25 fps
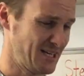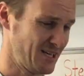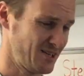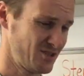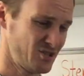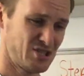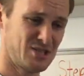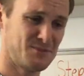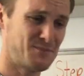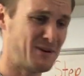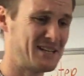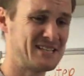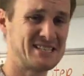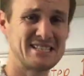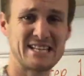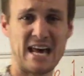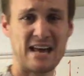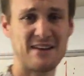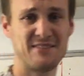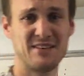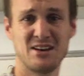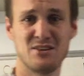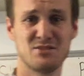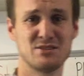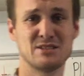she's been
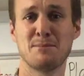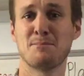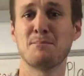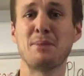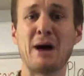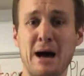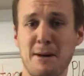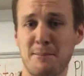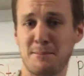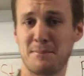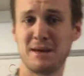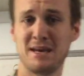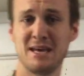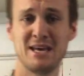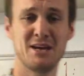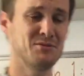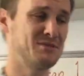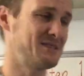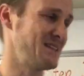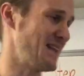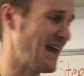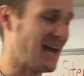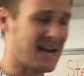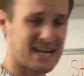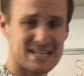saving it. It was a puppy, it
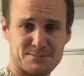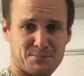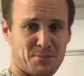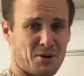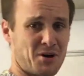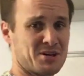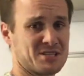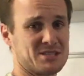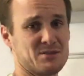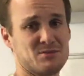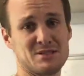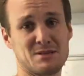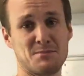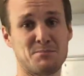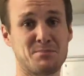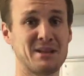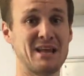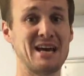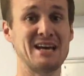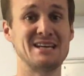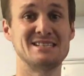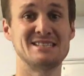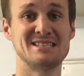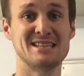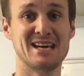was an Xbox, it was a
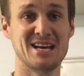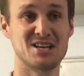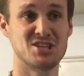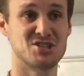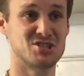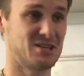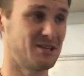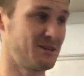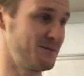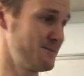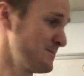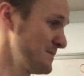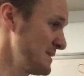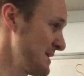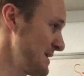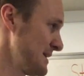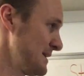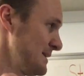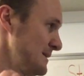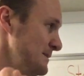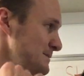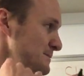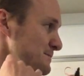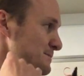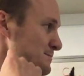PlayStation.
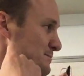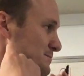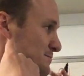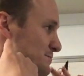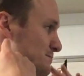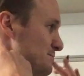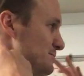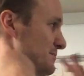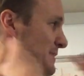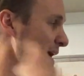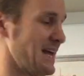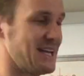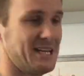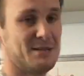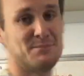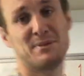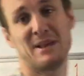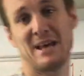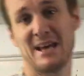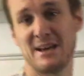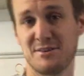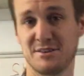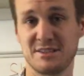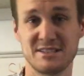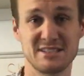And you're
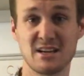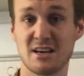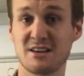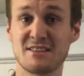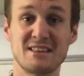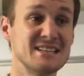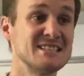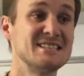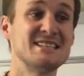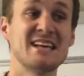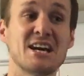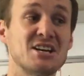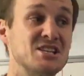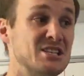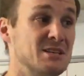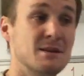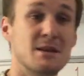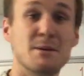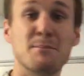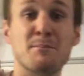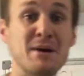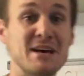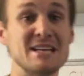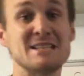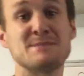playing with it. He's like, this is actually
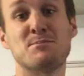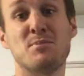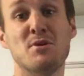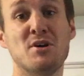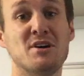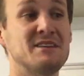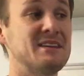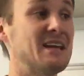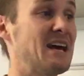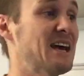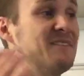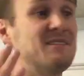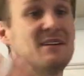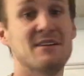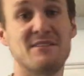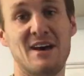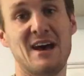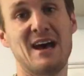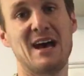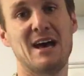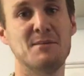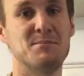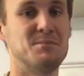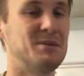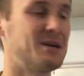the best birthday I've ever
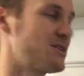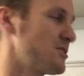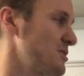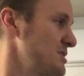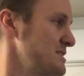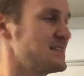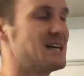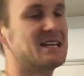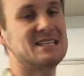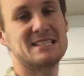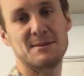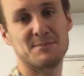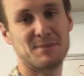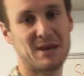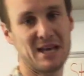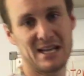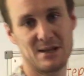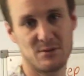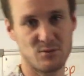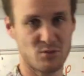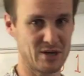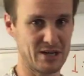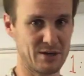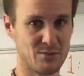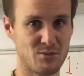had because he ends up
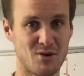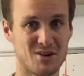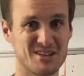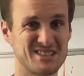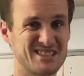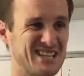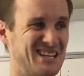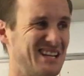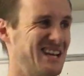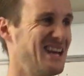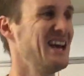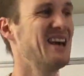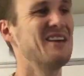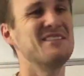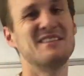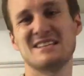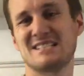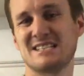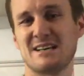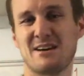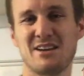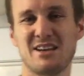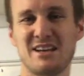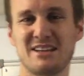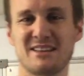getting what he wanted. There's
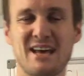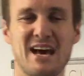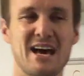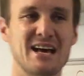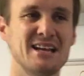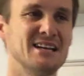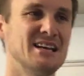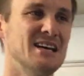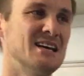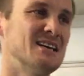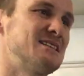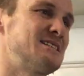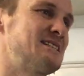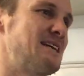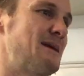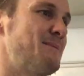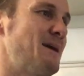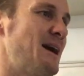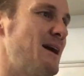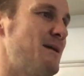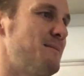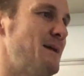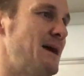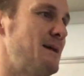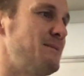something like that.
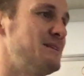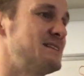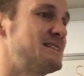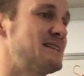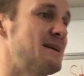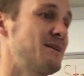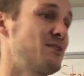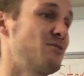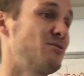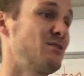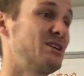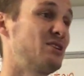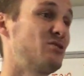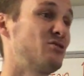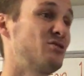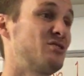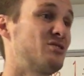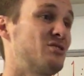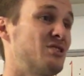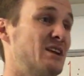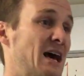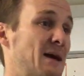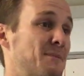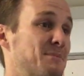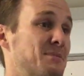Somehow maybe something really good
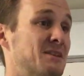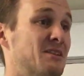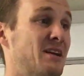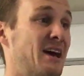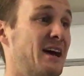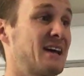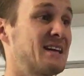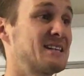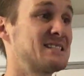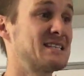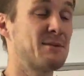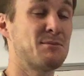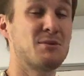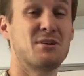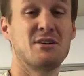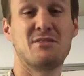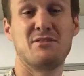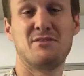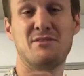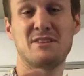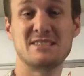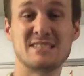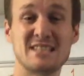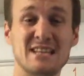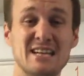could happen, like someone who
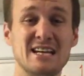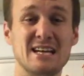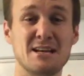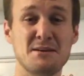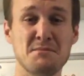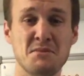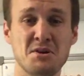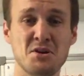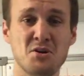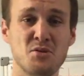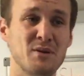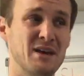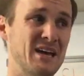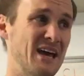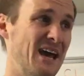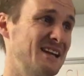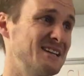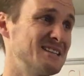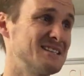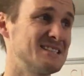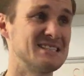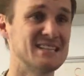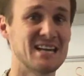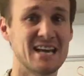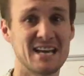visited him who he
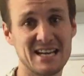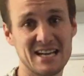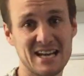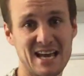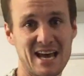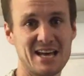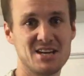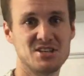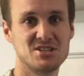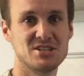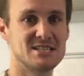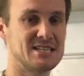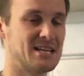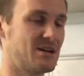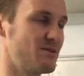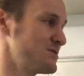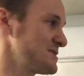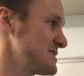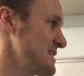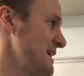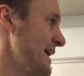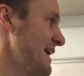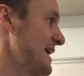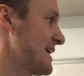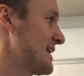hadn't seen in ages, and it
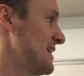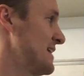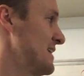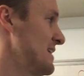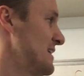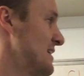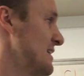was like,